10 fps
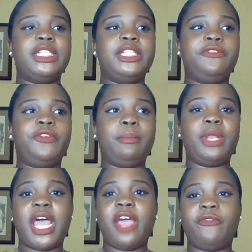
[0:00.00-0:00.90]
different
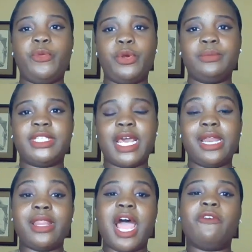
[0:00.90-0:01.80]
platforms that
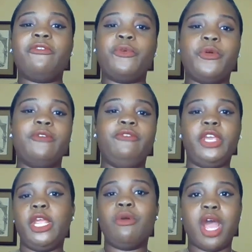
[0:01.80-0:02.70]
allow for
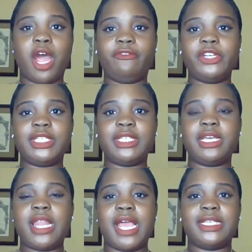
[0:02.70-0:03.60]
video
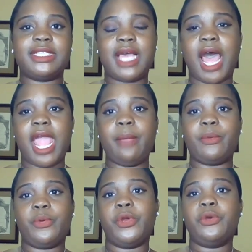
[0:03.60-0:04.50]
conferencing like Skype
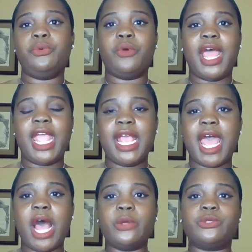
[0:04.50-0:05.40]
or Google
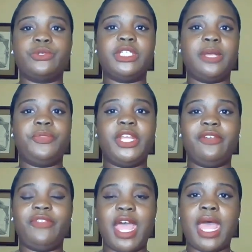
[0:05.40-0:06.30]
Hangouts or something
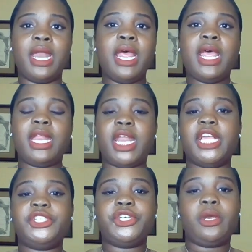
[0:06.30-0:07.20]
of that
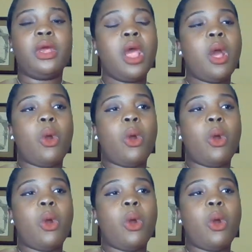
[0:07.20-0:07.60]
nature.